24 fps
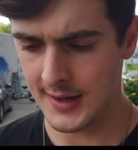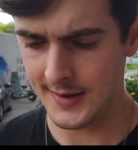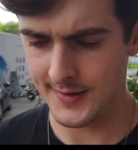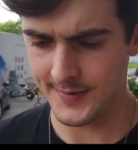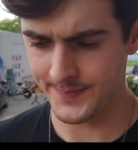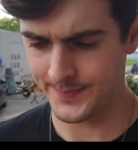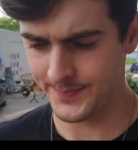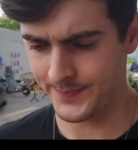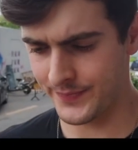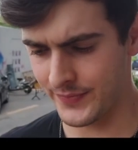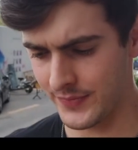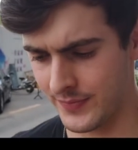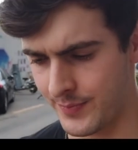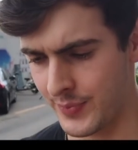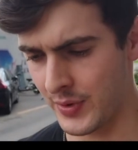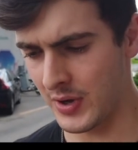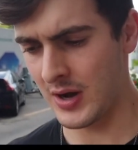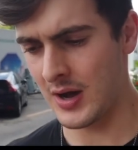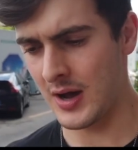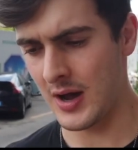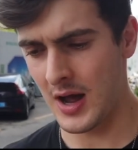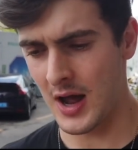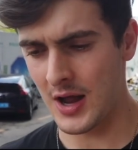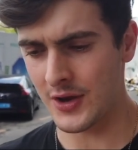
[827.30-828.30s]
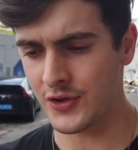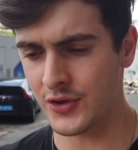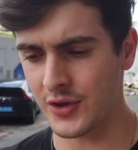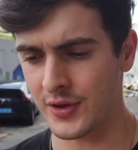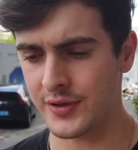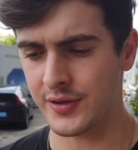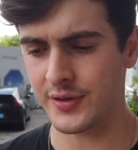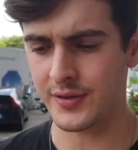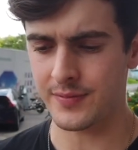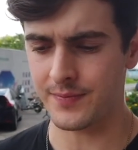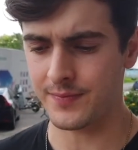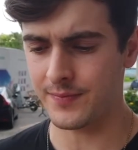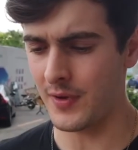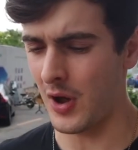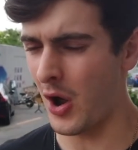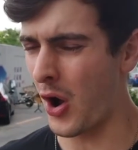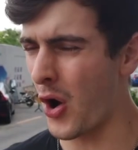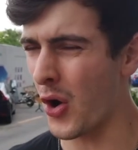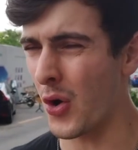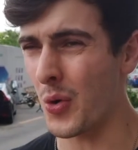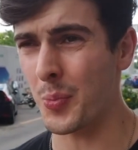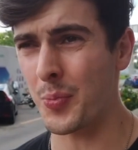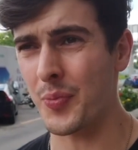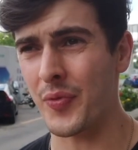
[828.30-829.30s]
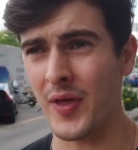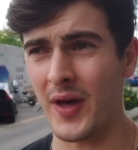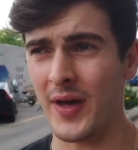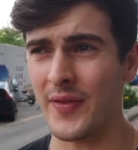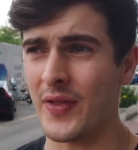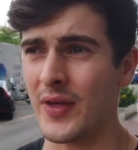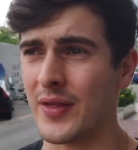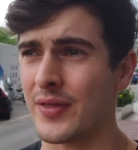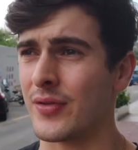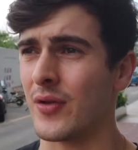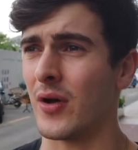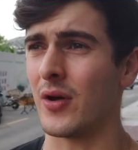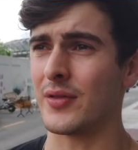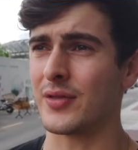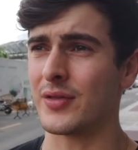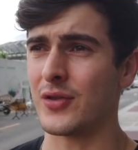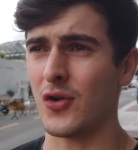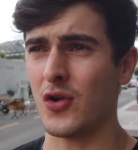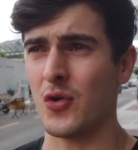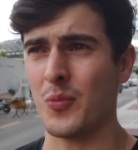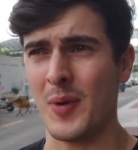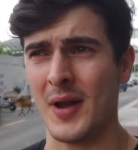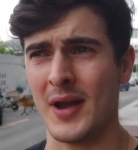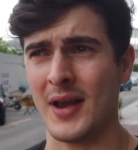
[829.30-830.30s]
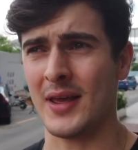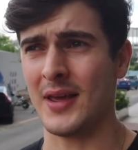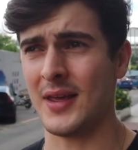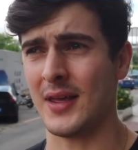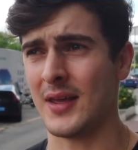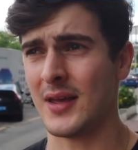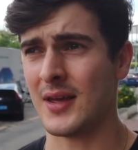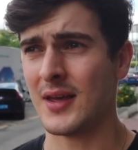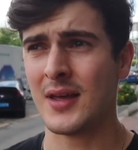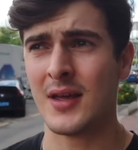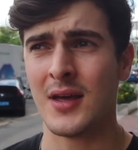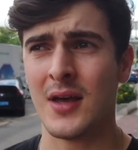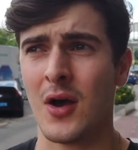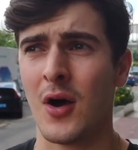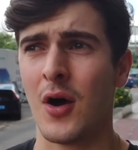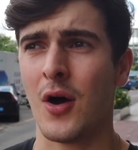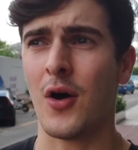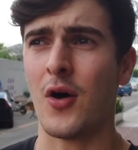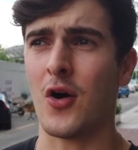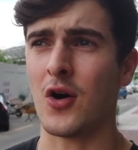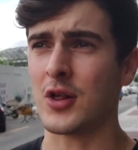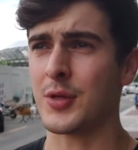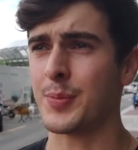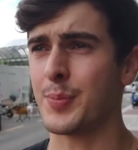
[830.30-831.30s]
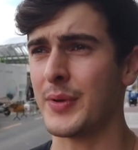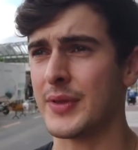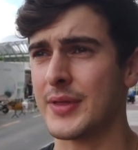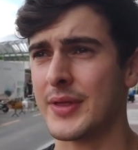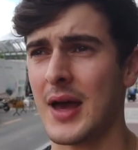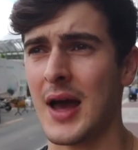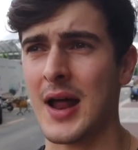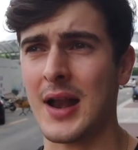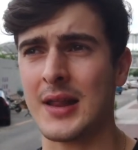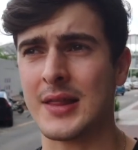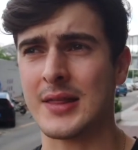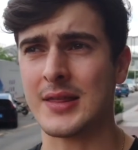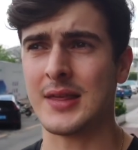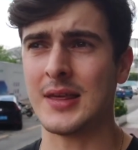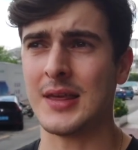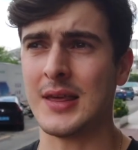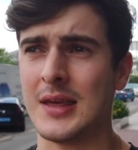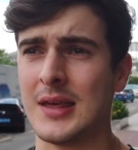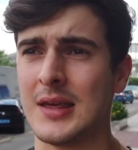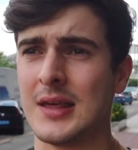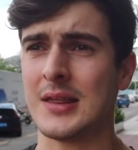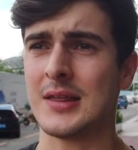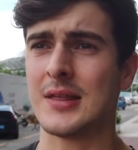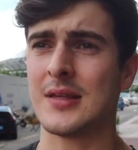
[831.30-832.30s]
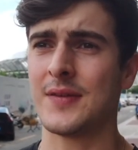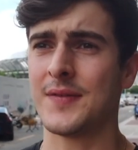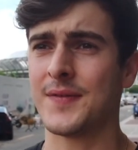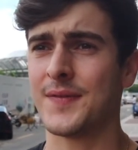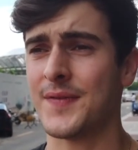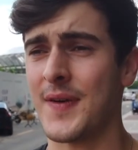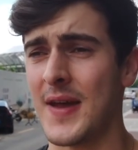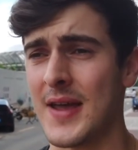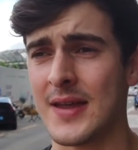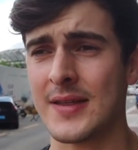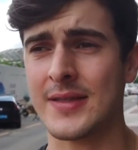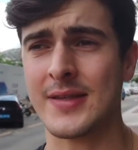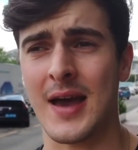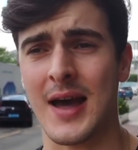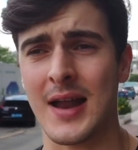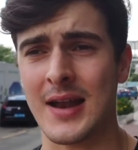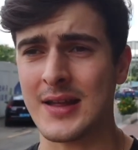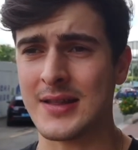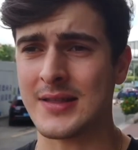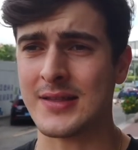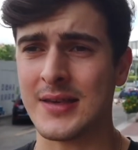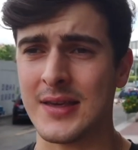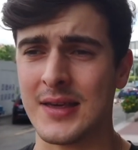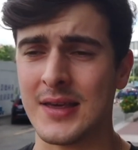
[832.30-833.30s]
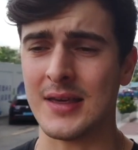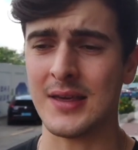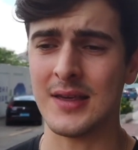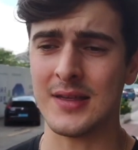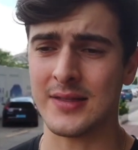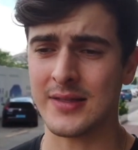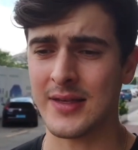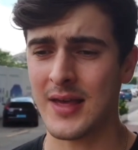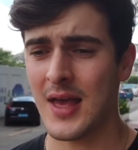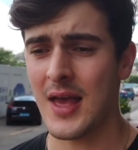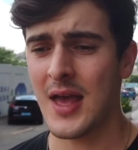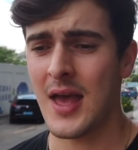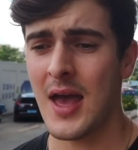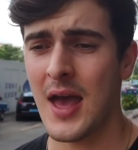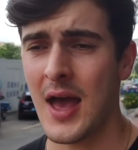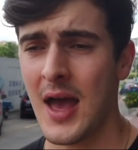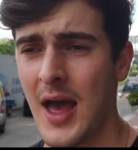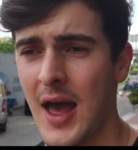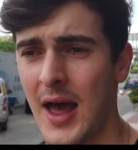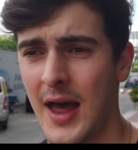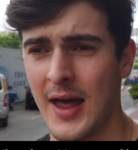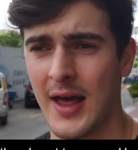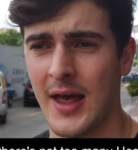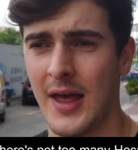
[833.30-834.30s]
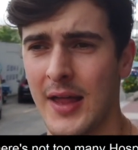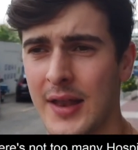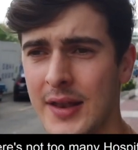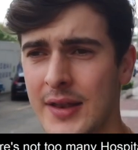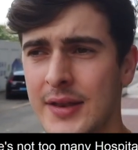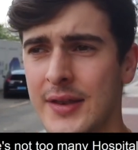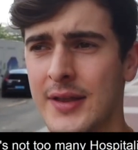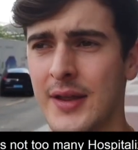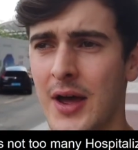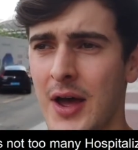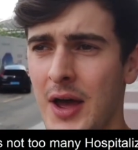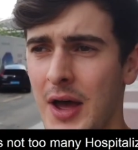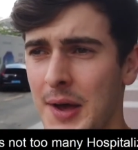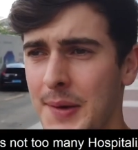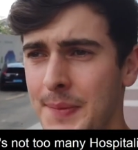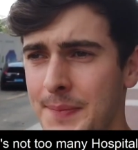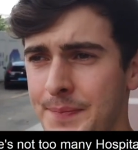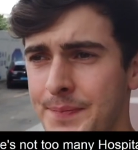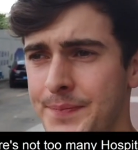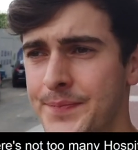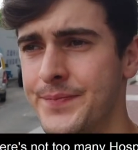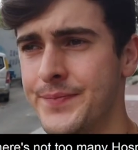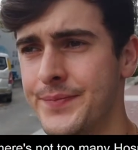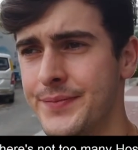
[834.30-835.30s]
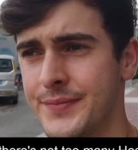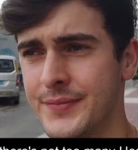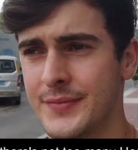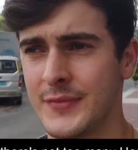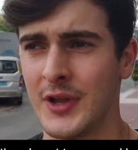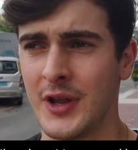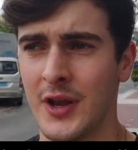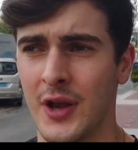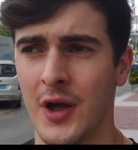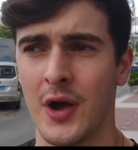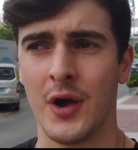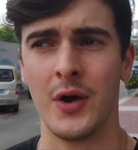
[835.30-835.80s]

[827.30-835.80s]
Um, but I just hope that there's not too many hospitalities, fatalities, and um, you